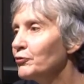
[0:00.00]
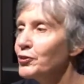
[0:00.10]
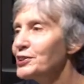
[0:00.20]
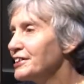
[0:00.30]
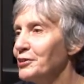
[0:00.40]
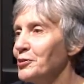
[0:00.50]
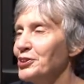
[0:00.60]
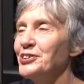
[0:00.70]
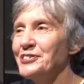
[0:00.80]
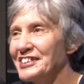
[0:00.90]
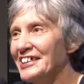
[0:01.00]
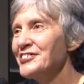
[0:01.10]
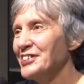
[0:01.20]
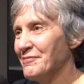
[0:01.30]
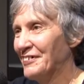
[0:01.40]
first thing you want to do is tell
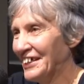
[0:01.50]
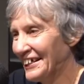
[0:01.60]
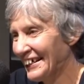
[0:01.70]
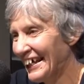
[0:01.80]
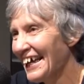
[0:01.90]
somebody.